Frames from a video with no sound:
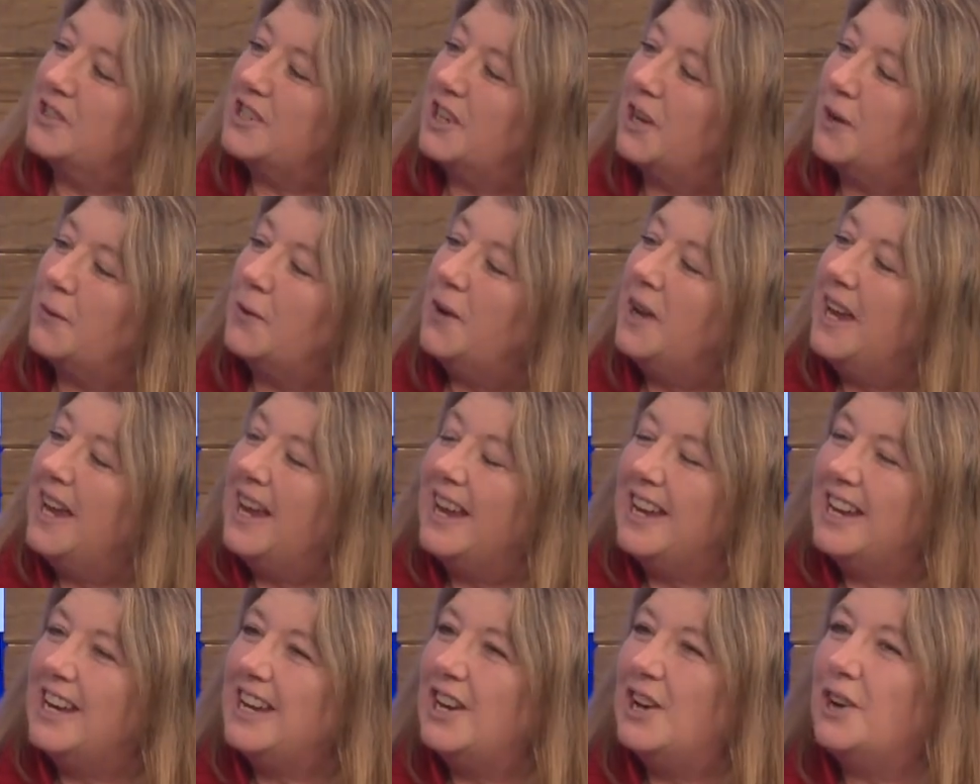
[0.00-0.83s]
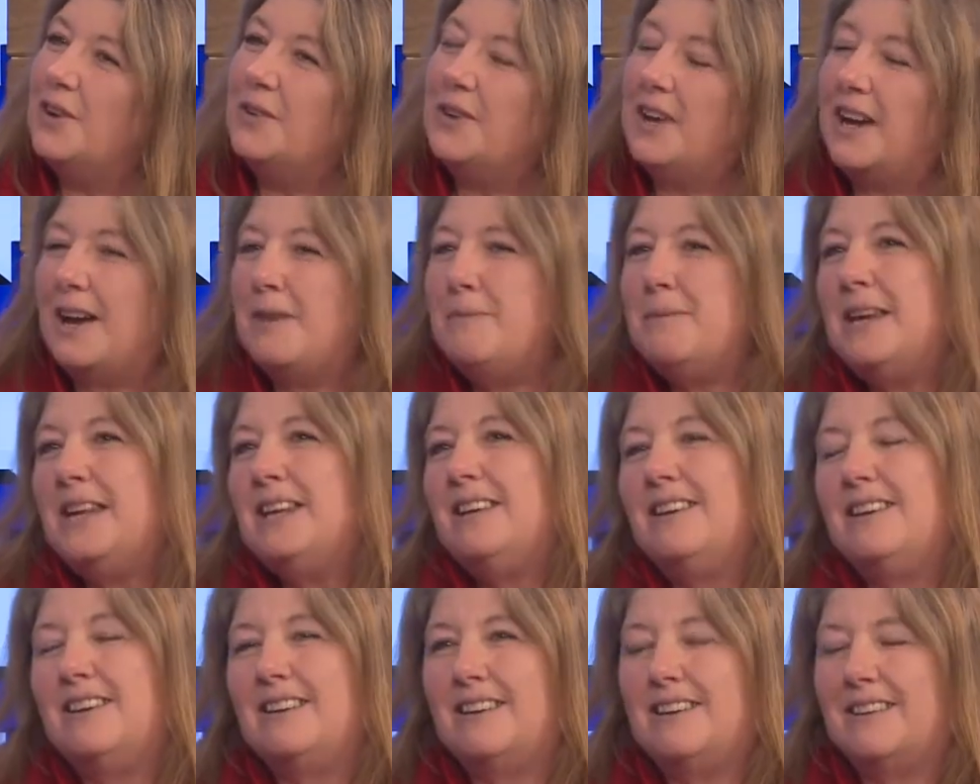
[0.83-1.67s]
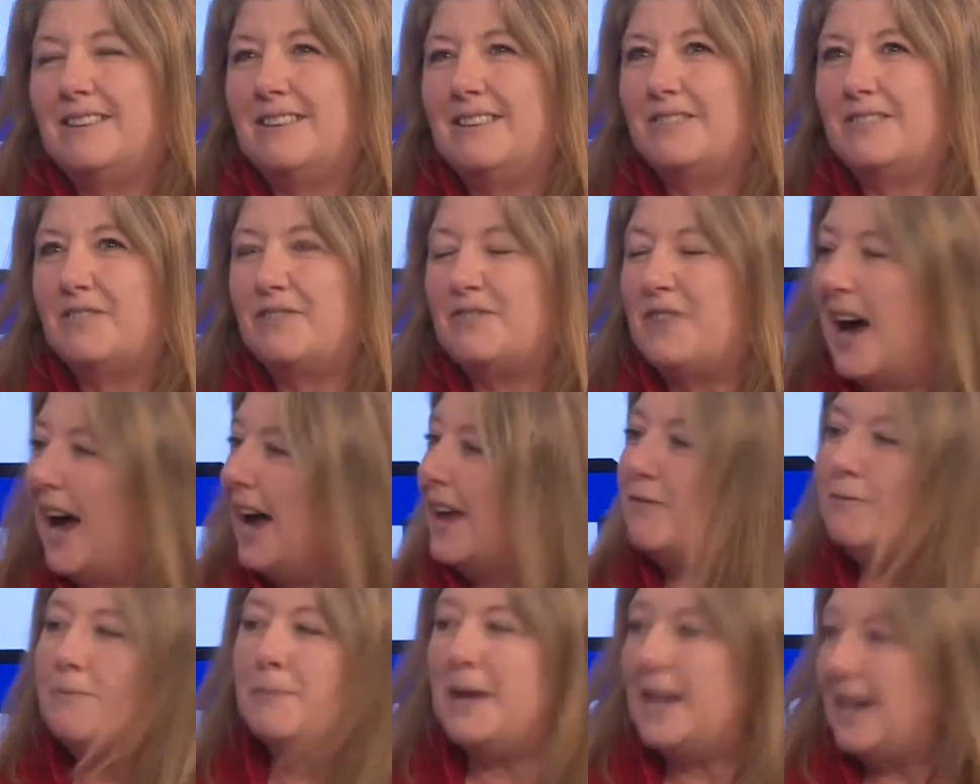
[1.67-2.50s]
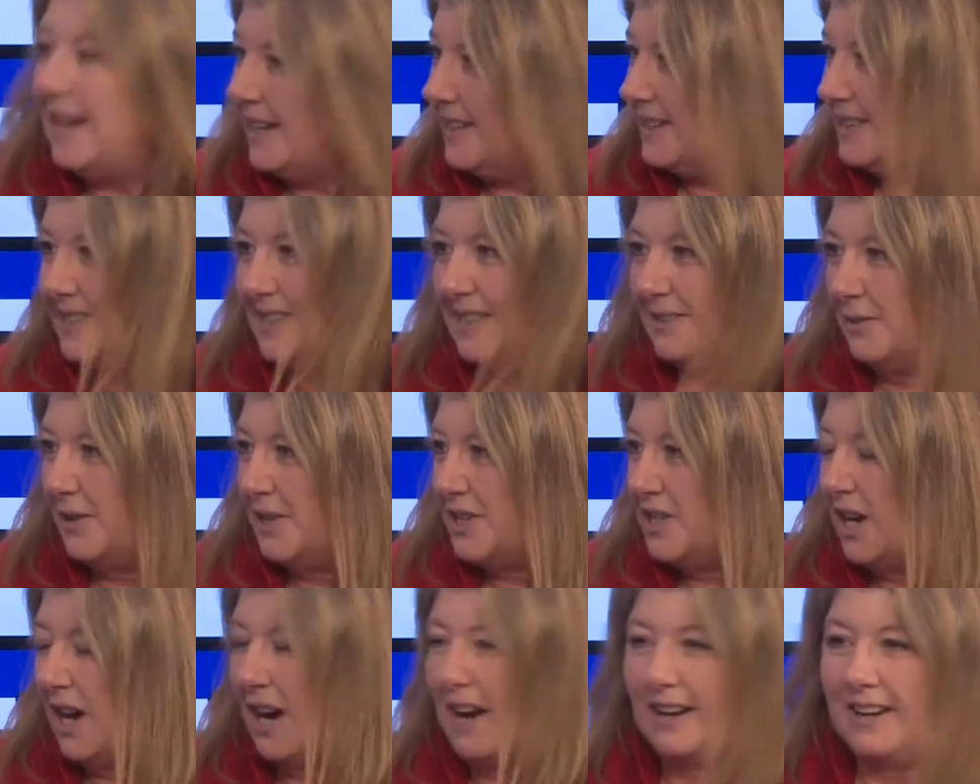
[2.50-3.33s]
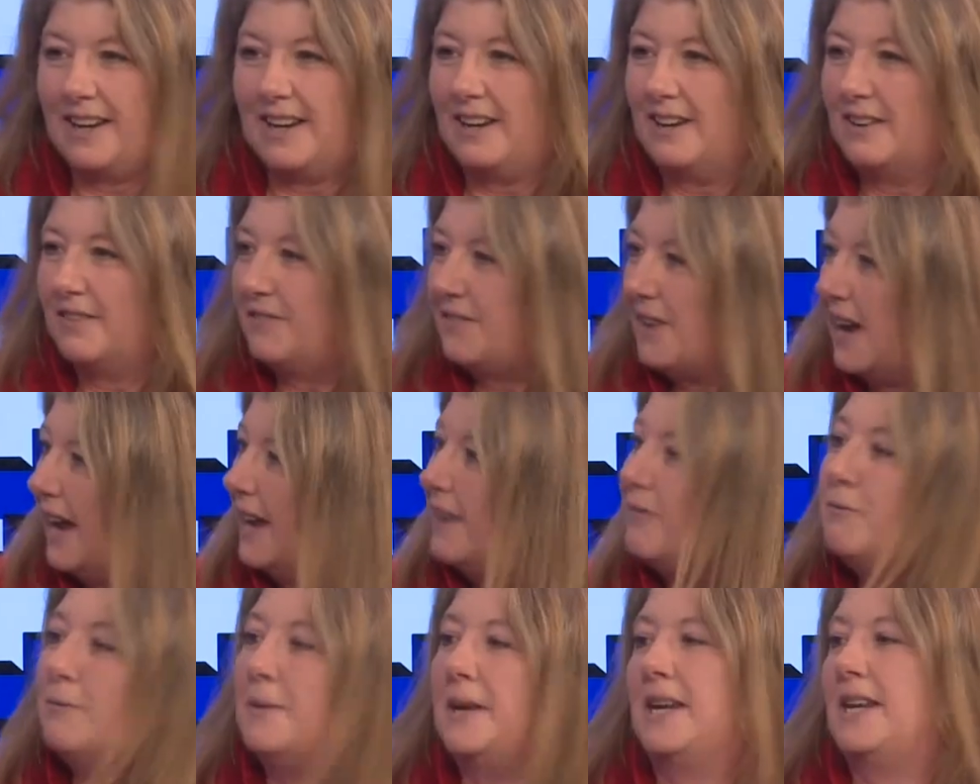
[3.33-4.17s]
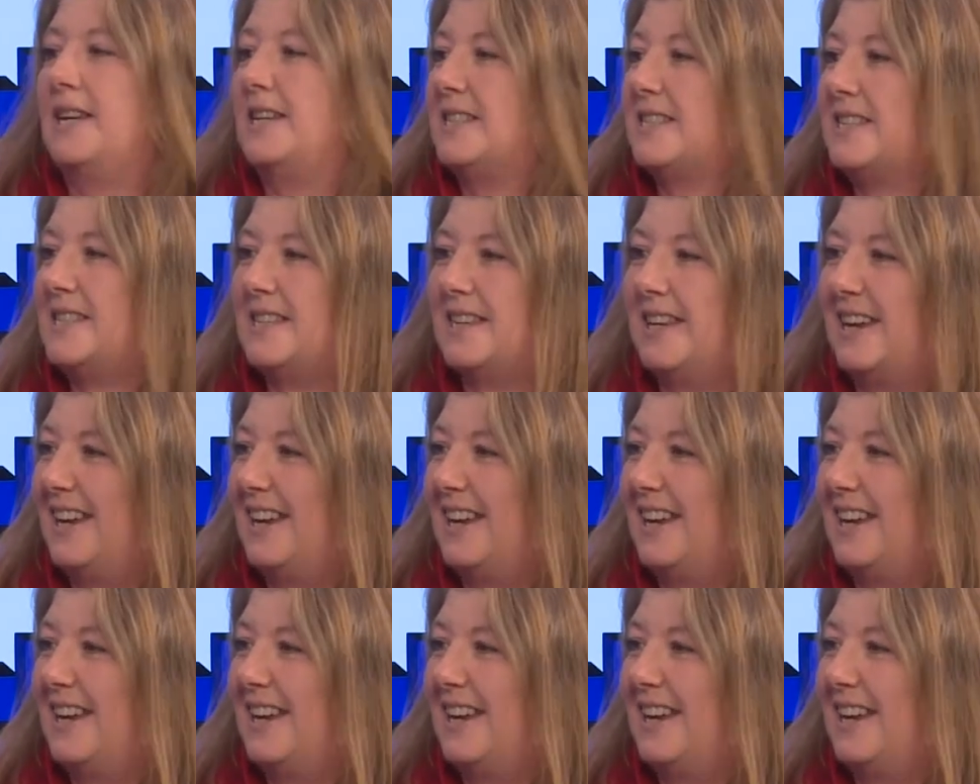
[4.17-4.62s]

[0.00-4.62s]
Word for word: So, you know, I mean, five minutes we're talking, five minutes.